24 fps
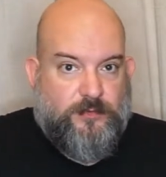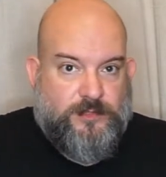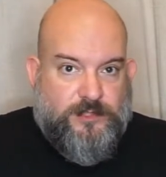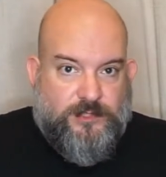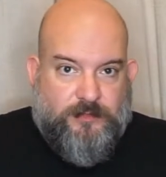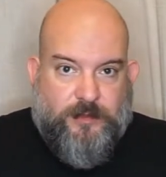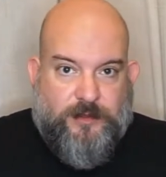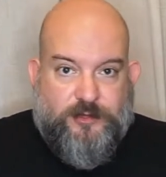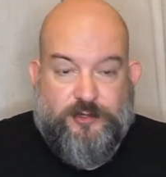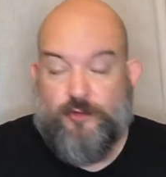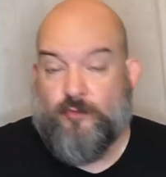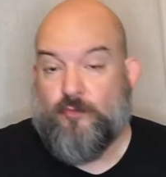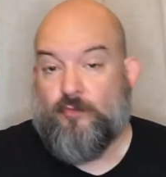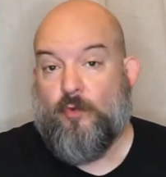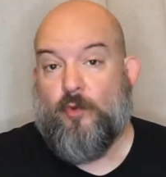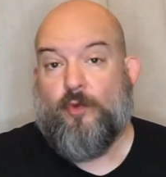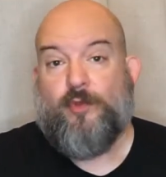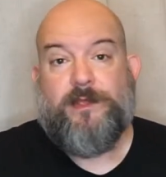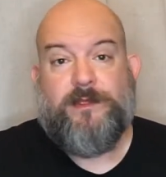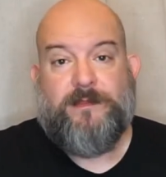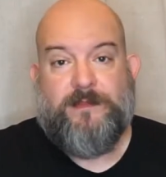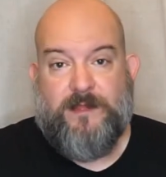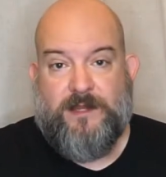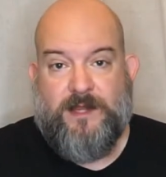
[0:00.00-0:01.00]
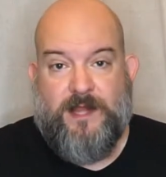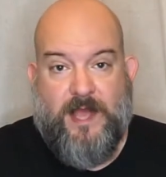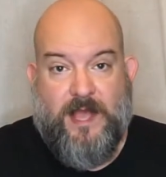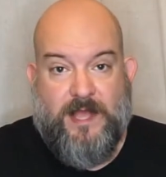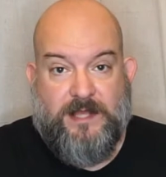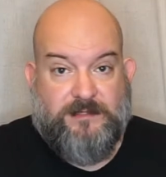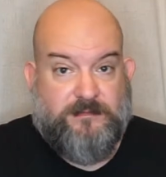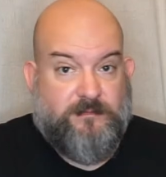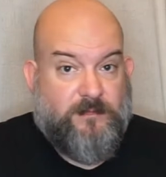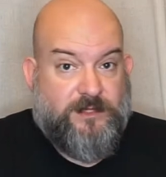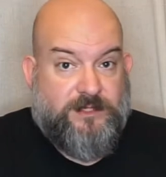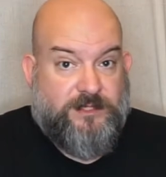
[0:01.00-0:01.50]
So as you're rolling the
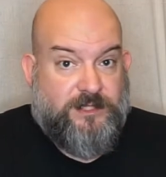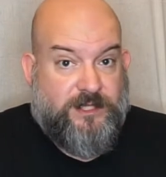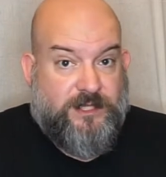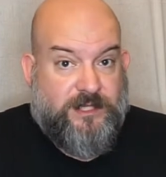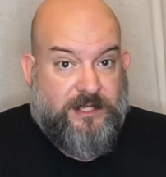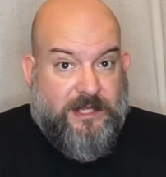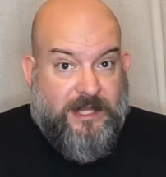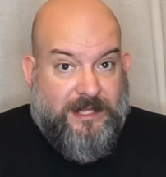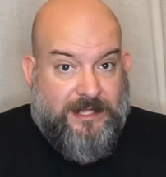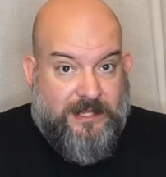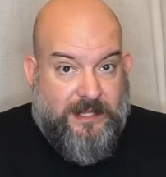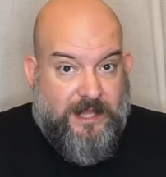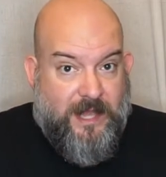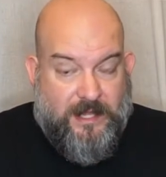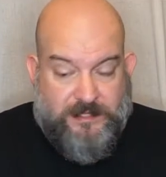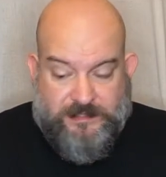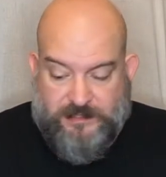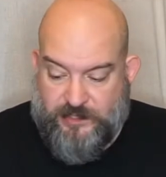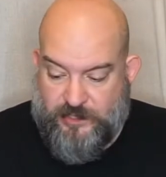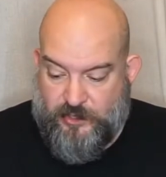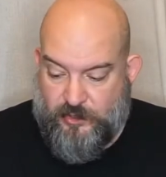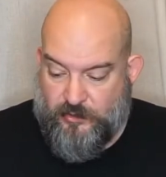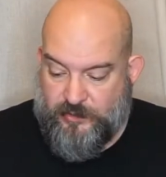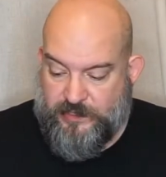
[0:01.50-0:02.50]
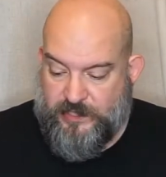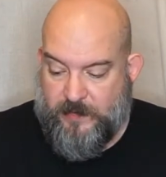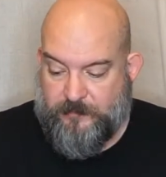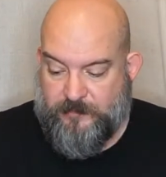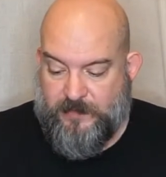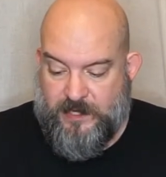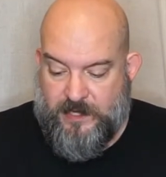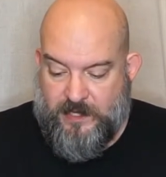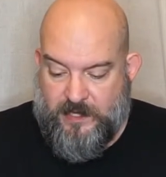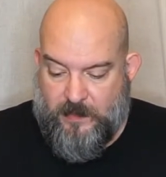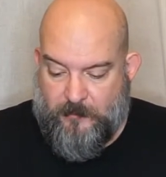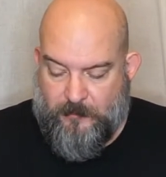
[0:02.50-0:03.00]
dice, much again like Yahtzee, you're
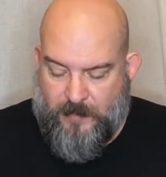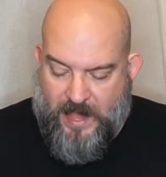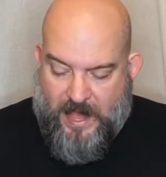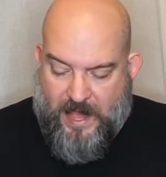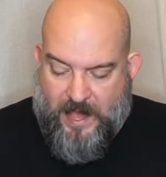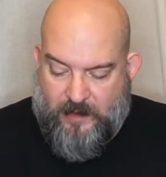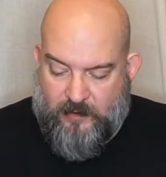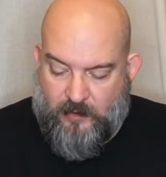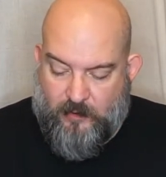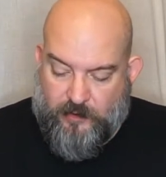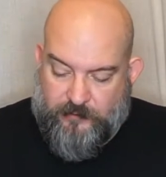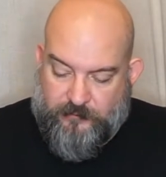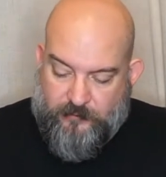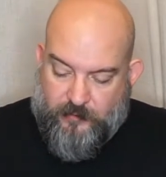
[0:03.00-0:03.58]
attempting to get patterns.